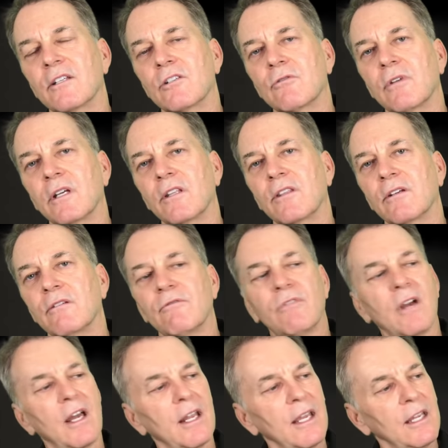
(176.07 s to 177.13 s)
string, third
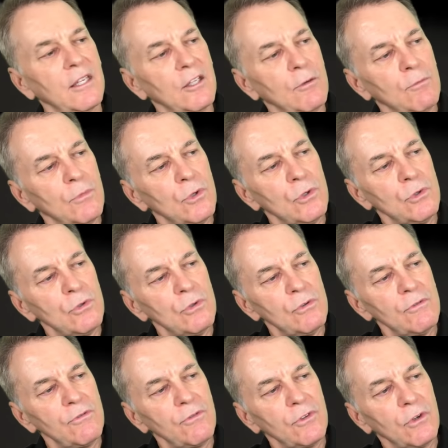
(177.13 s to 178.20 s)
fret, and you
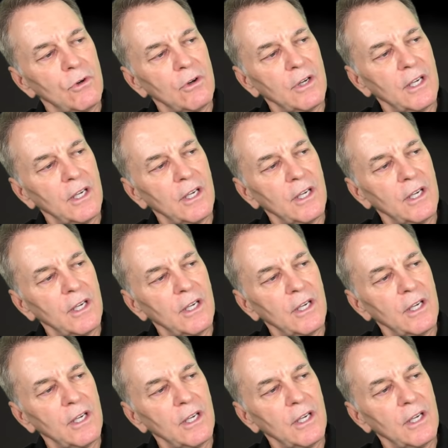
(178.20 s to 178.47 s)
move your